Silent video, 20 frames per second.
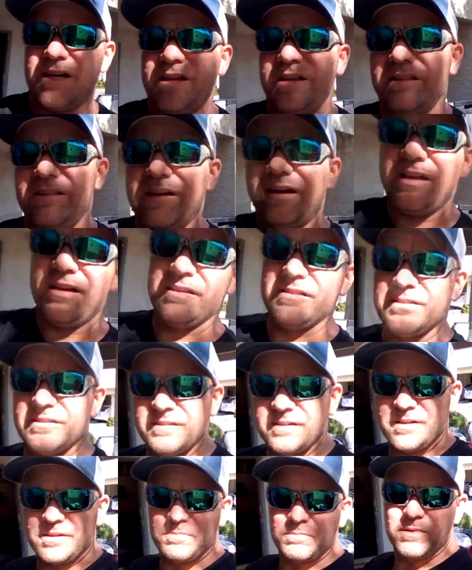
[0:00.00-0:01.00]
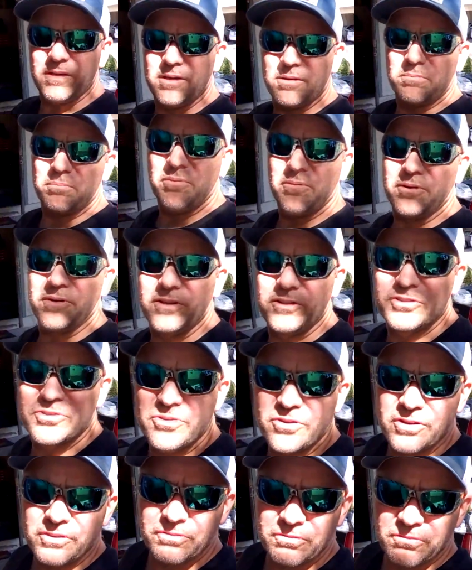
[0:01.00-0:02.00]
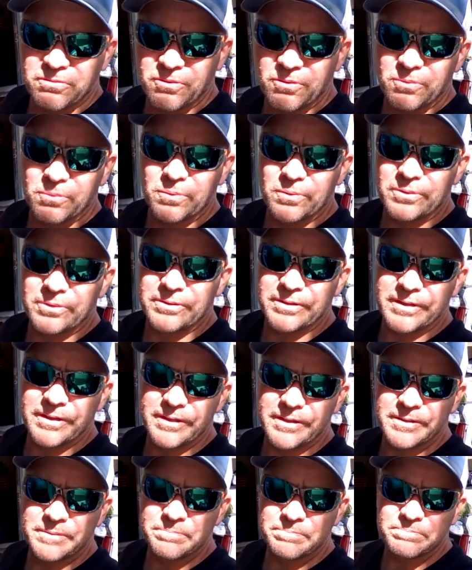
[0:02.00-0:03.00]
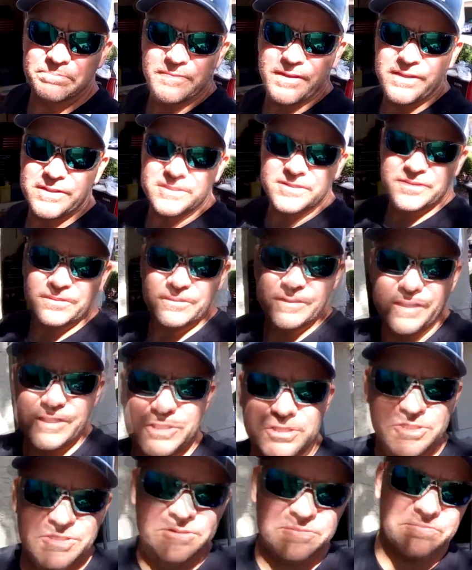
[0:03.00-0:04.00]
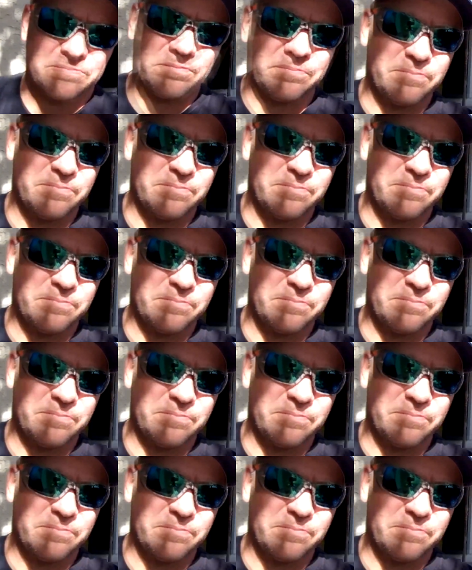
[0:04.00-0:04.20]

of that, it's going to be a pretty straightforward installation.